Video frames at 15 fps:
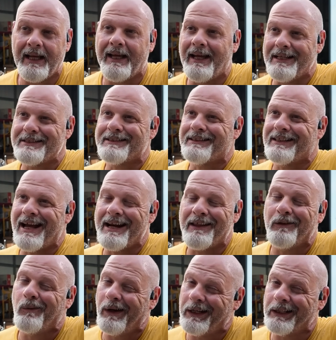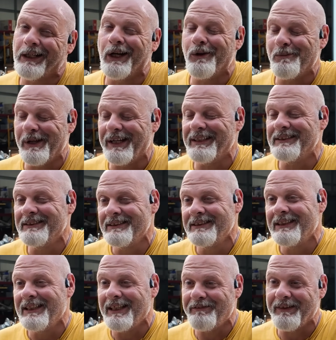that's kind of the way to go, man
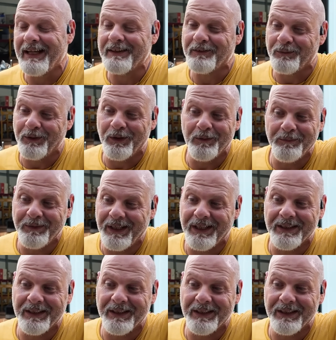if you got the room, you